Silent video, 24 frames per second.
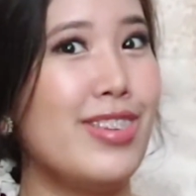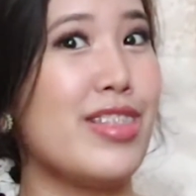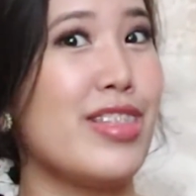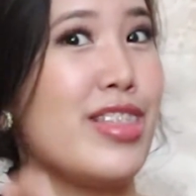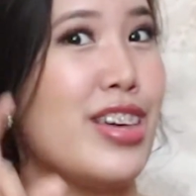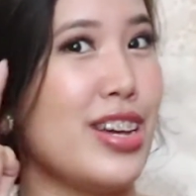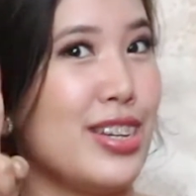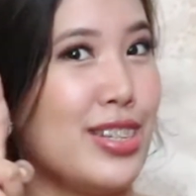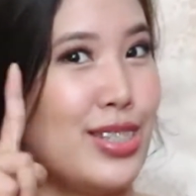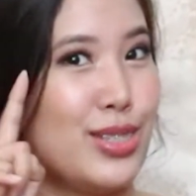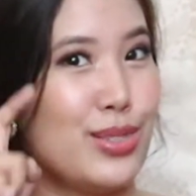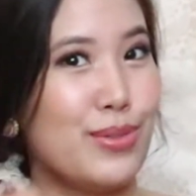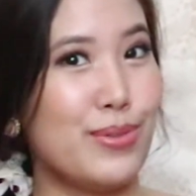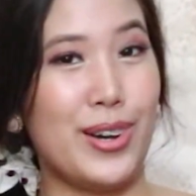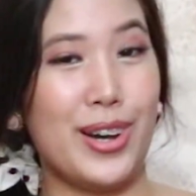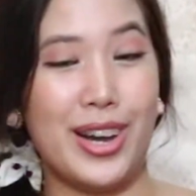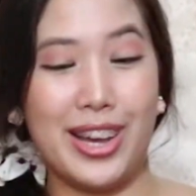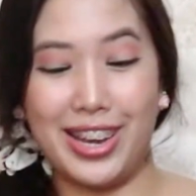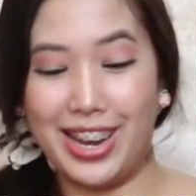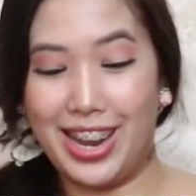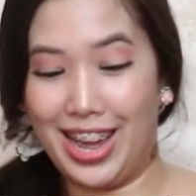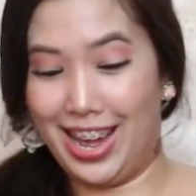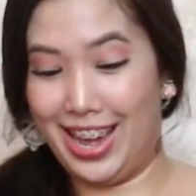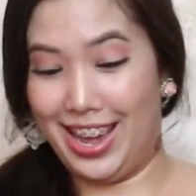This
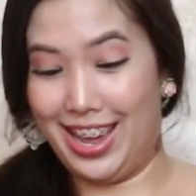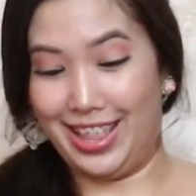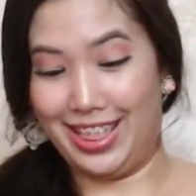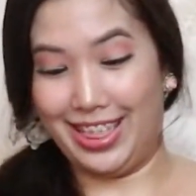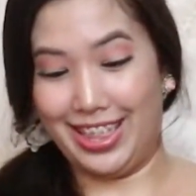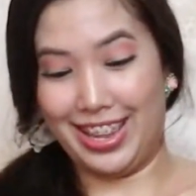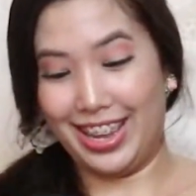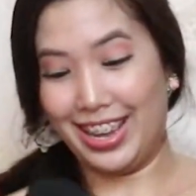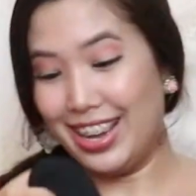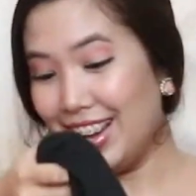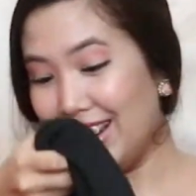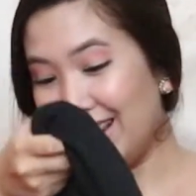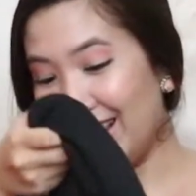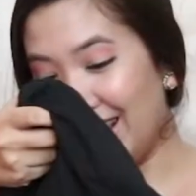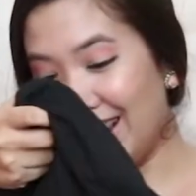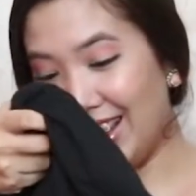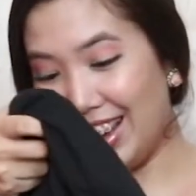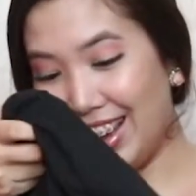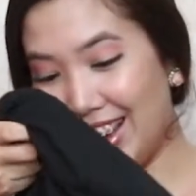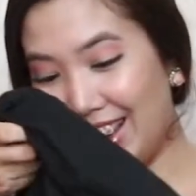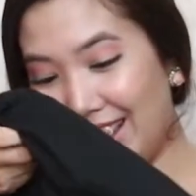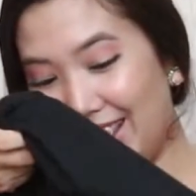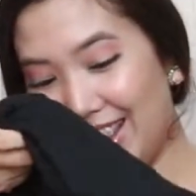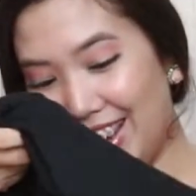one I
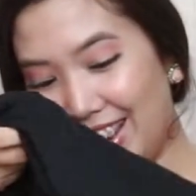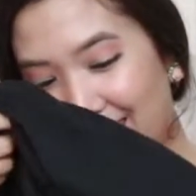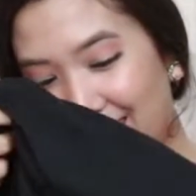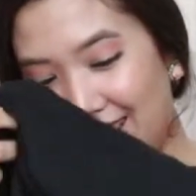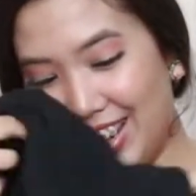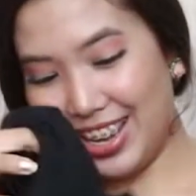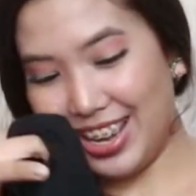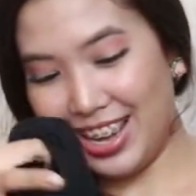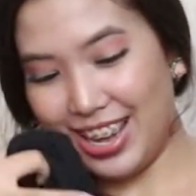like.